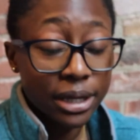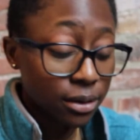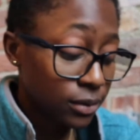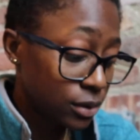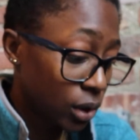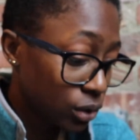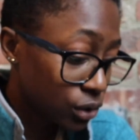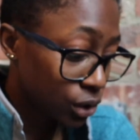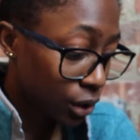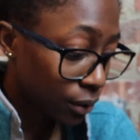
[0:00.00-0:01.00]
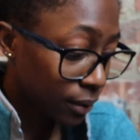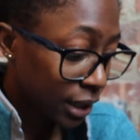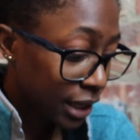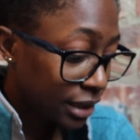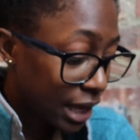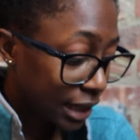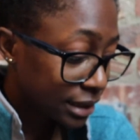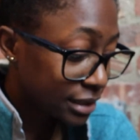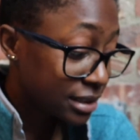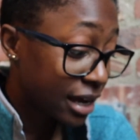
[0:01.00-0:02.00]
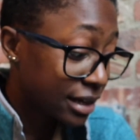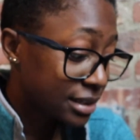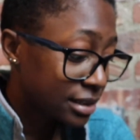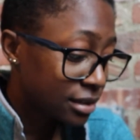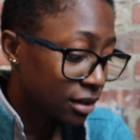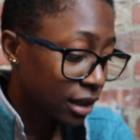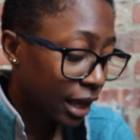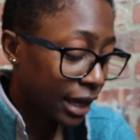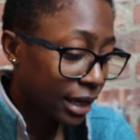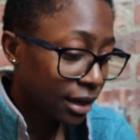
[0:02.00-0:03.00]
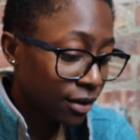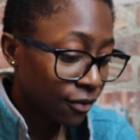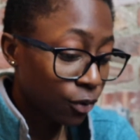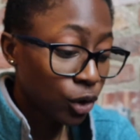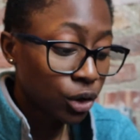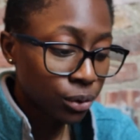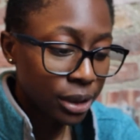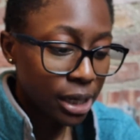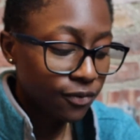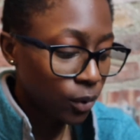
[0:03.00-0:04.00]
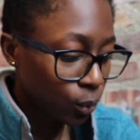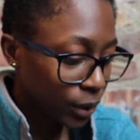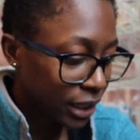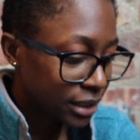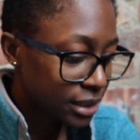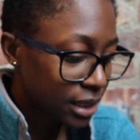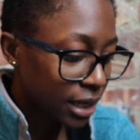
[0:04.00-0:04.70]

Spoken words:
in the results though that this test, like for gluten and for wheat,